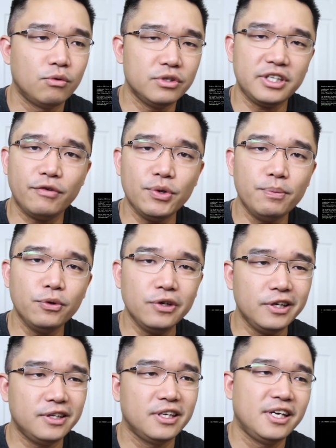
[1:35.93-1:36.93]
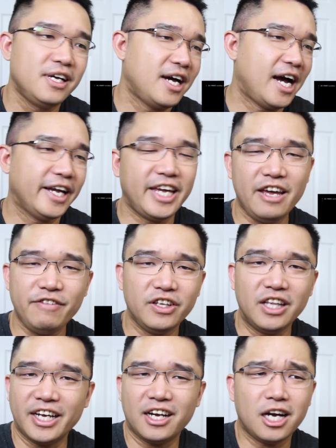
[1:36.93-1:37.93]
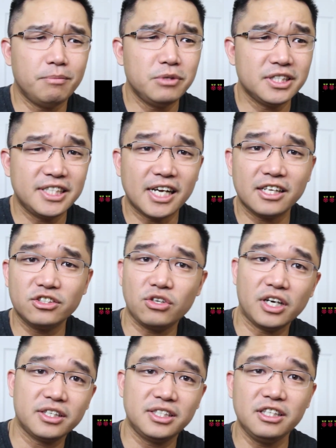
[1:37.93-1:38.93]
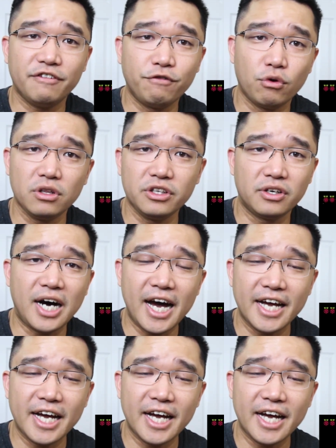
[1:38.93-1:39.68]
Once I rebooted, I gave it like a couple of seconds so I could see the four little